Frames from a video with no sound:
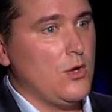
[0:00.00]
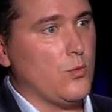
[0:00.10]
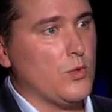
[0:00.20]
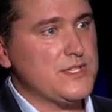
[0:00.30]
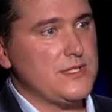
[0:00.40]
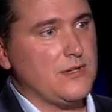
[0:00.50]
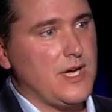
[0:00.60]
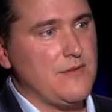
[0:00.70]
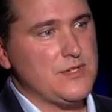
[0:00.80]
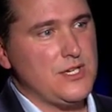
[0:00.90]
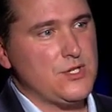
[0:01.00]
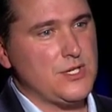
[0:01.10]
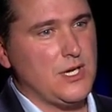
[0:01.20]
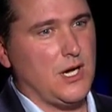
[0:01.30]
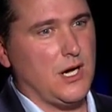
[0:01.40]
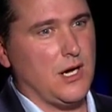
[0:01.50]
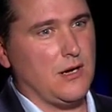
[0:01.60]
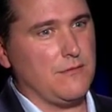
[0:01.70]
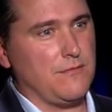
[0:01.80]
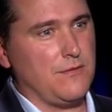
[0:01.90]
Was there a conversation
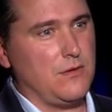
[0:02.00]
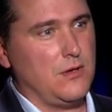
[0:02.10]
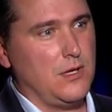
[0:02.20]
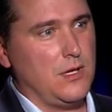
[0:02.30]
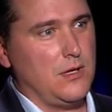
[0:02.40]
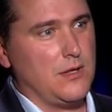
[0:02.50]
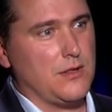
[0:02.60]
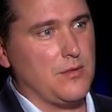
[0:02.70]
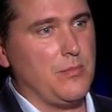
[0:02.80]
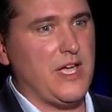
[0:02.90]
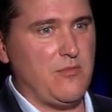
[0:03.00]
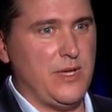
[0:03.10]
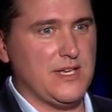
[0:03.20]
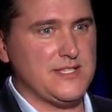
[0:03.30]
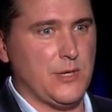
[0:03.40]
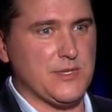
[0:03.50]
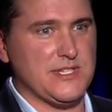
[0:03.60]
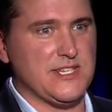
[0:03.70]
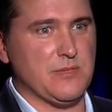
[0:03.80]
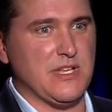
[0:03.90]
of the Bay of Pigs sequence
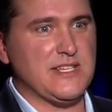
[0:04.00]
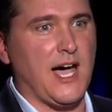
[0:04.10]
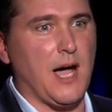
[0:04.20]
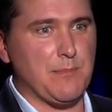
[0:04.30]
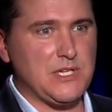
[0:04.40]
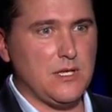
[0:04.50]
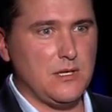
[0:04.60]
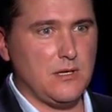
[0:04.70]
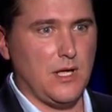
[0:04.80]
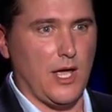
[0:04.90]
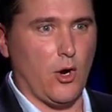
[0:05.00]
needs to be topped at